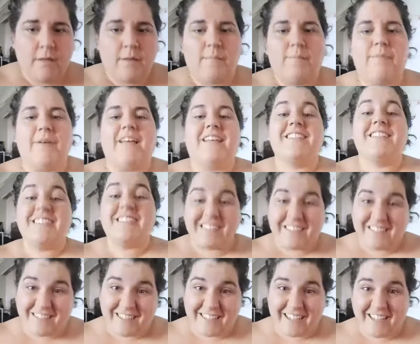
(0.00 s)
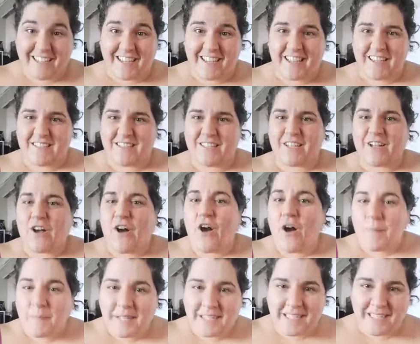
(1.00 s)
Basically, it's the
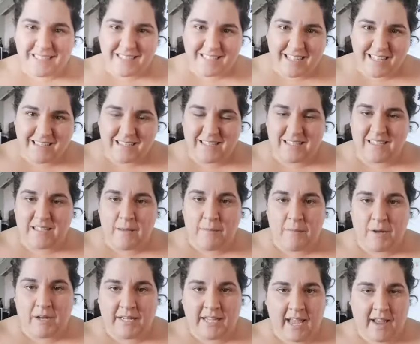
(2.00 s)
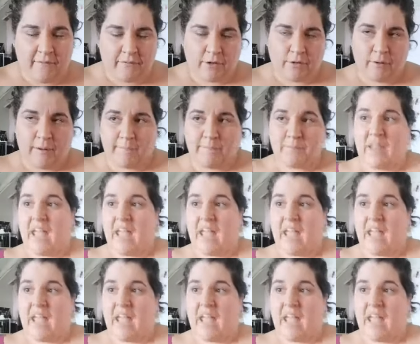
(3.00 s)
common consensus among everyone.